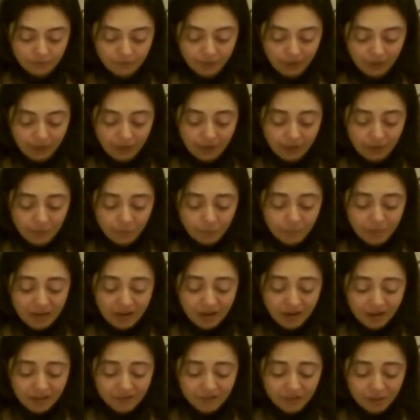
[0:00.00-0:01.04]
And
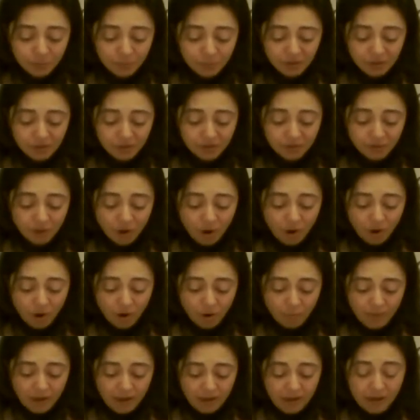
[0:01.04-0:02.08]
because there were so
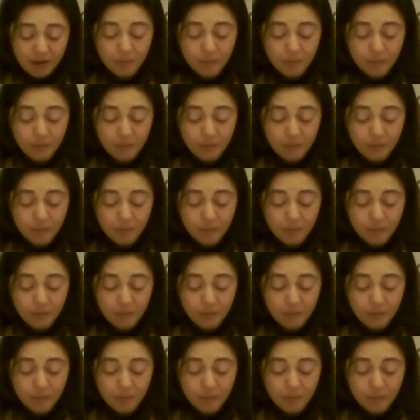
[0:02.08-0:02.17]
many